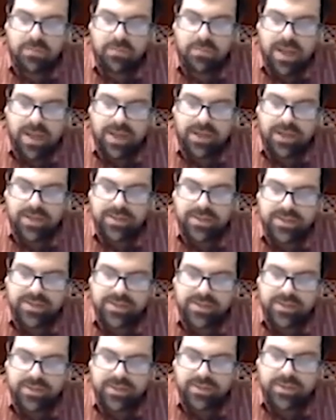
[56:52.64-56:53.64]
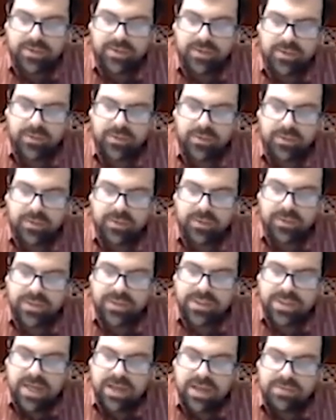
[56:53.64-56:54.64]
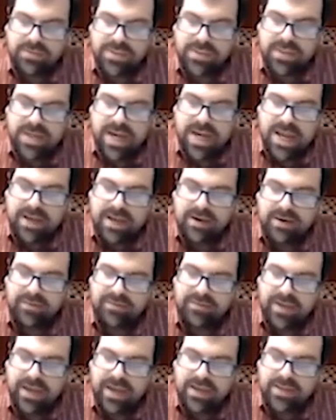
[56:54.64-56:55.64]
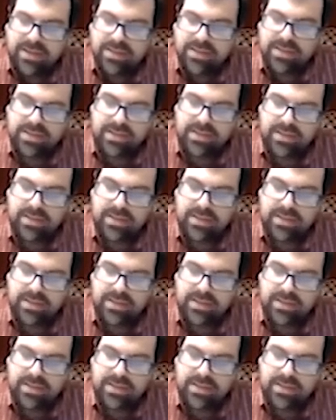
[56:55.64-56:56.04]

Minus 2 times negative 8